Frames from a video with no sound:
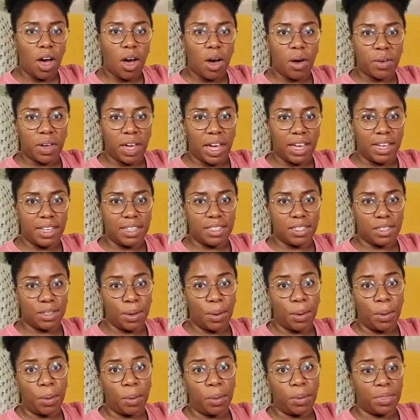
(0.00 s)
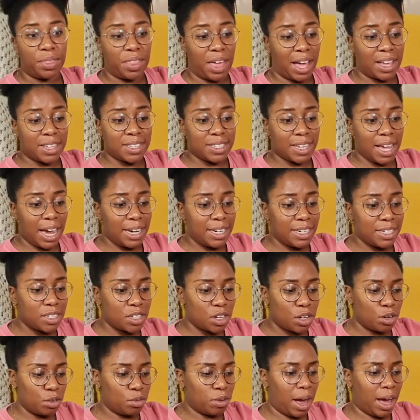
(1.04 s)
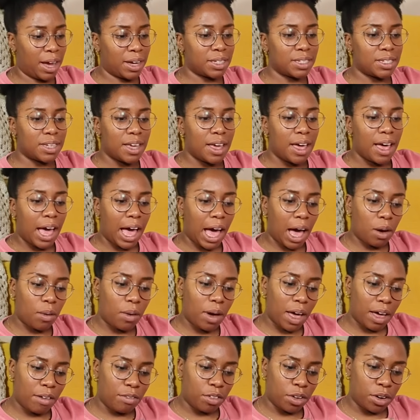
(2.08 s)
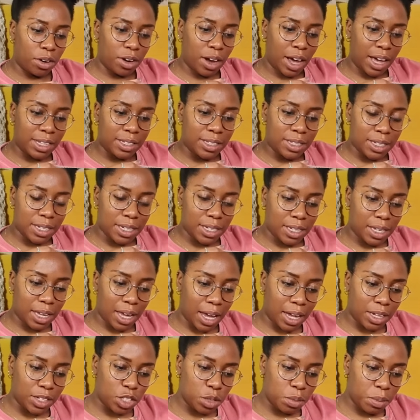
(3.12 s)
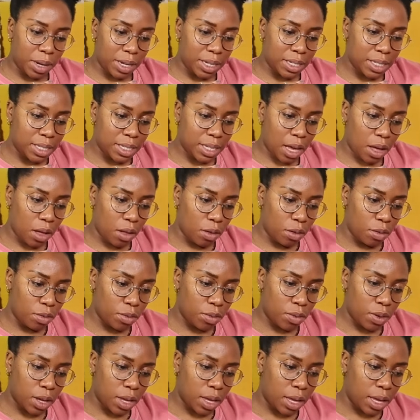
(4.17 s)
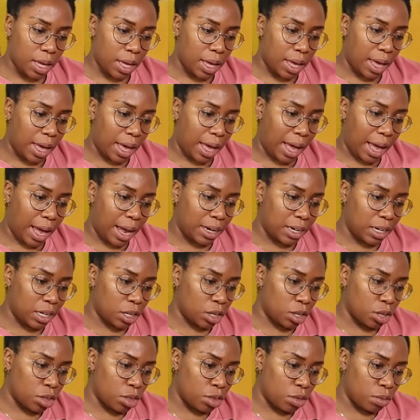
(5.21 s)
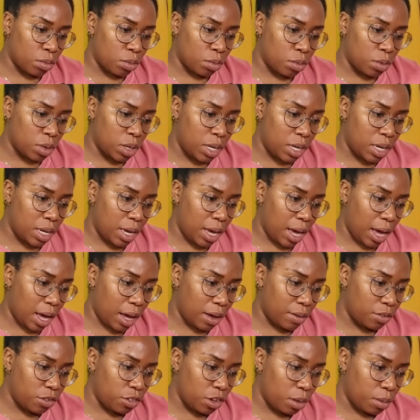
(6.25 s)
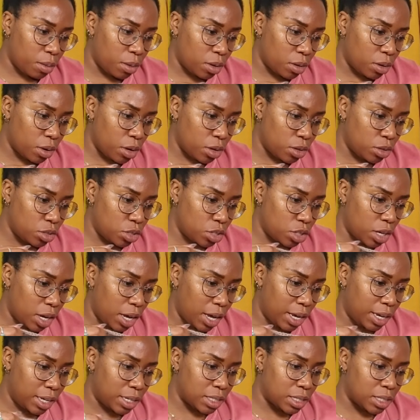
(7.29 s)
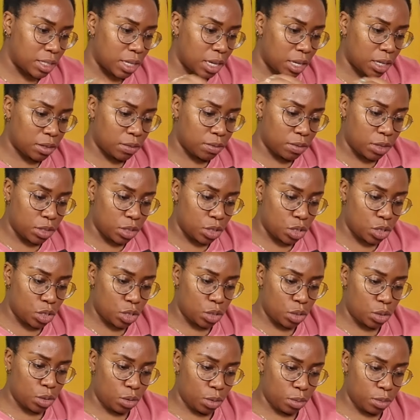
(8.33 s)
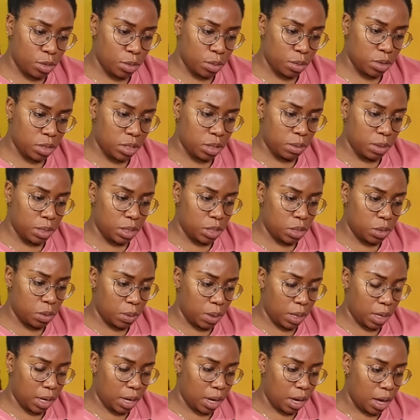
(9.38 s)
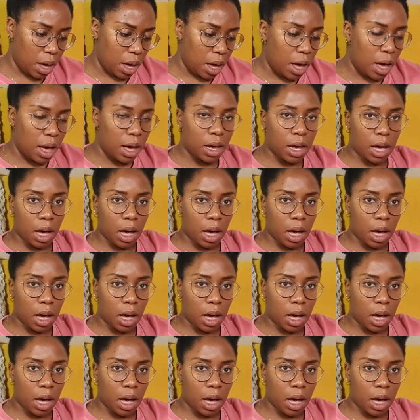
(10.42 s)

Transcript: Okay, so that side is correct. However, I did catch myself adding 3 half double crochet instead of the 2 I'm supposed to be doing a